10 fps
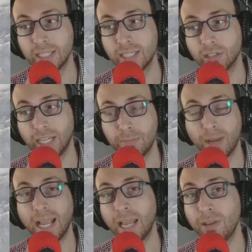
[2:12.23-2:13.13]
Center in
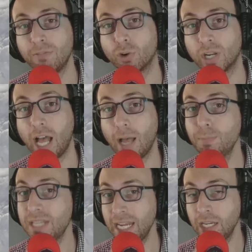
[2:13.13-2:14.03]
Miami for an
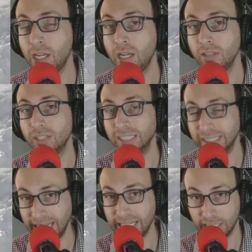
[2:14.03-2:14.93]
update, the
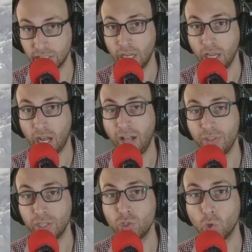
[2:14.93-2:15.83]
latest on
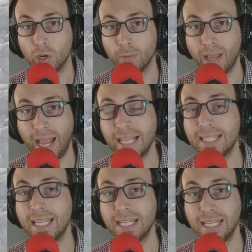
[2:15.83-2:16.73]
this storm
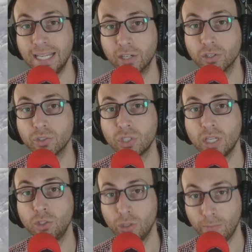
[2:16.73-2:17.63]
as it nears
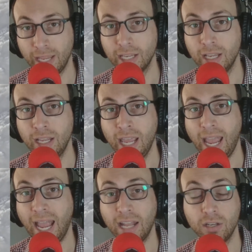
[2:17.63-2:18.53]
Jamaica.
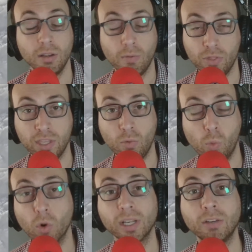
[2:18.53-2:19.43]
And the
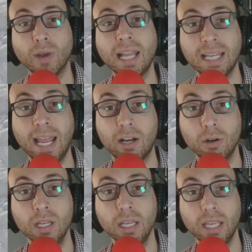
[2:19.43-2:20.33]
warning right now
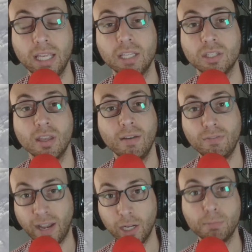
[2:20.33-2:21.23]
is
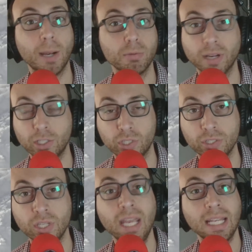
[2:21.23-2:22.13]
final
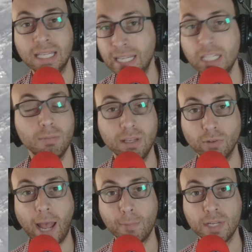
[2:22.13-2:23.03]
preparations need to be
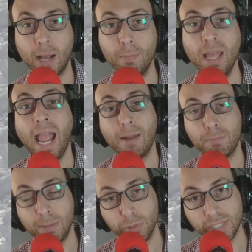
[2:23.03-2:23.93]
wrapped up, and
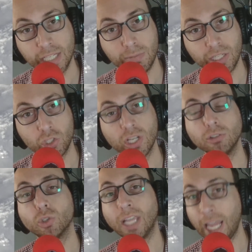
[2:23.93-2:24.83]
people need to be
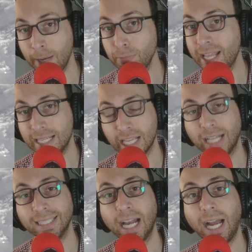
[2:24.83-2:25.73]
sheltering in place
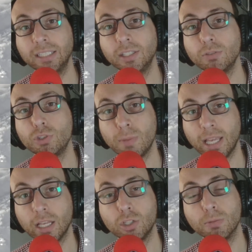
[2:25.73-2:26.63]
on the island of
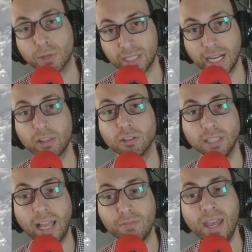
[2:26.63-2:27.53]
Jamaica to protect their
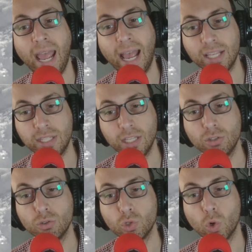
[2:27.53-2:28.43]
life as this
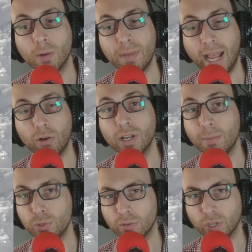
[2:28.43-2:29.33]
storm now
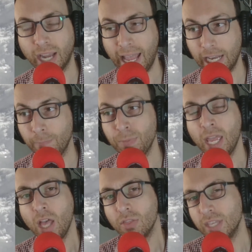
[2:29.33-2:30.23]
comes overhead.
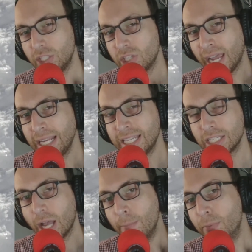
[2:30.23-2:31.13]
The
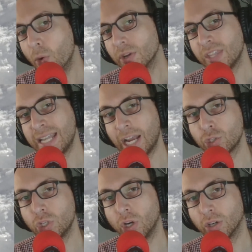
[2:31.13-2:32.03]
scientists aboard the
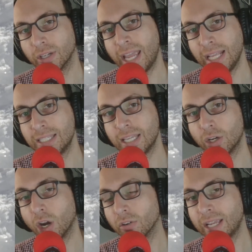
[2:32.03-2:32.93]
National Hurricane
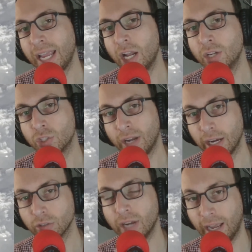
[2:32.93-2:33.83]
Center Hurricane Hunter
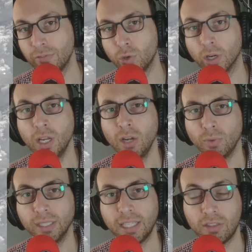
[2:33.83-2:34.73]
aircraft, or
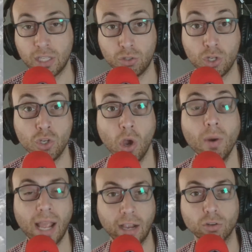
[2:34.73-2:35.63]
really the
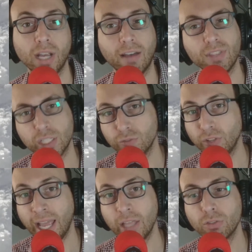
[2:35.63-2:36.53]
NOAA aircraft that is
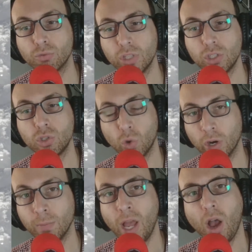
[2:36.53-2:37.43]
flying through this storm,